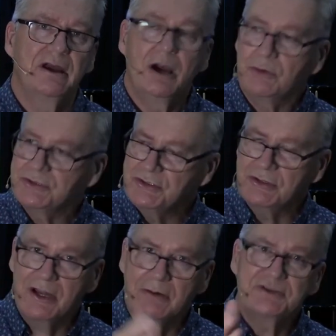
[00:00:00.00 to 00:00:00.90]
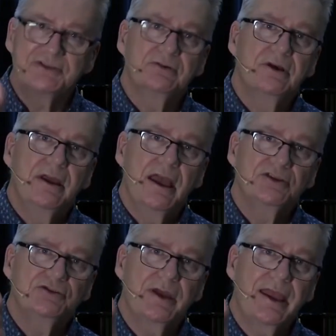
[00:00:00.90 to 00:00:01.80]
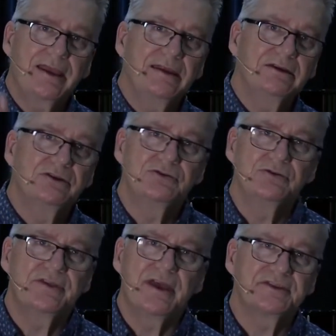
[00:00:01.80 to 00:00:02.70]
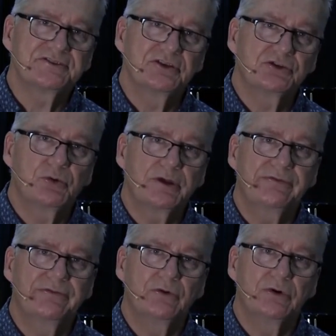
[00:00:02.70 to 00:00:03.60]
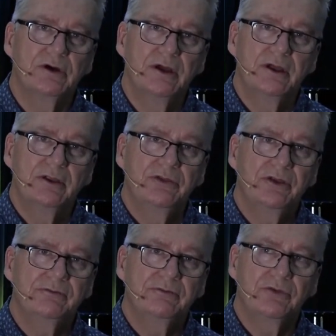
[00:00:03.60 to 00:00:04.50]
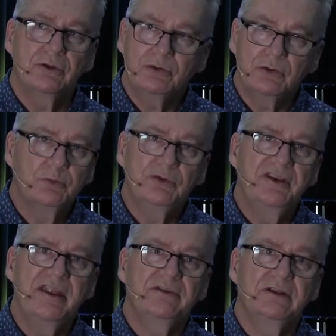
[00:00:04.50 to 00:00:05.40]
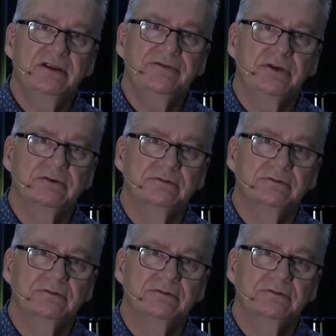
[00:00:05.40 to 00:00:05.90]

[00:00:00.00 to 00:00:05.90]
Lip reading: I want you to know as you head into 2024 that the Lord will never leave you.